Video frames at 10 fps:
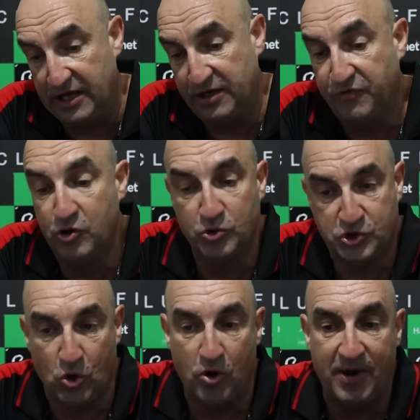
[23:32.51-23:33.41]
And if you
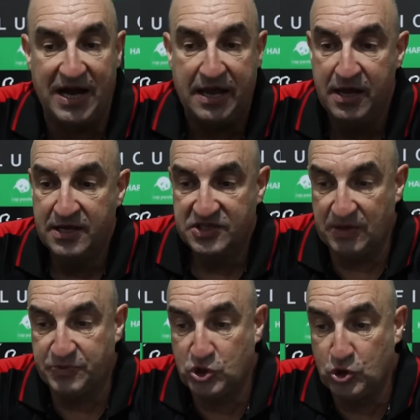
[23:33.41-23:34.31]
saw my
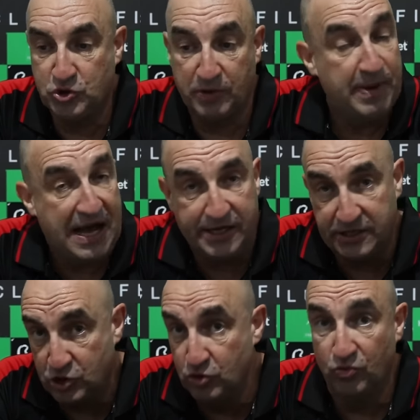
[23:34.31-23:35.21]
substitution
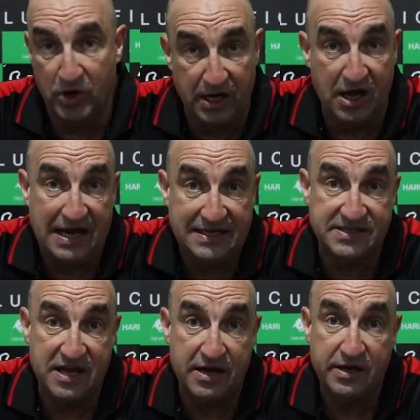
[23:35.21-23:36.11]
patterns, you
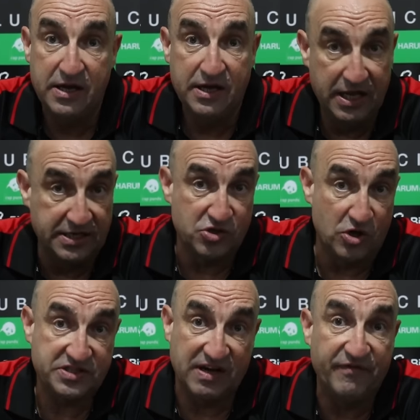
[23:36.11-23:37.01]
realize that there's
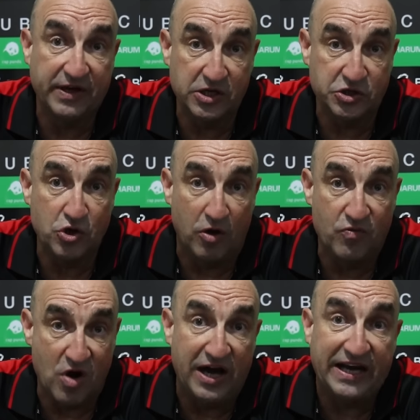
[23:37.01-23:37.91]
not something that's not
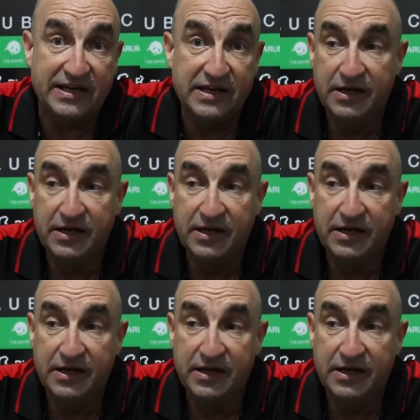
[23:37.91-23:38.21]
right.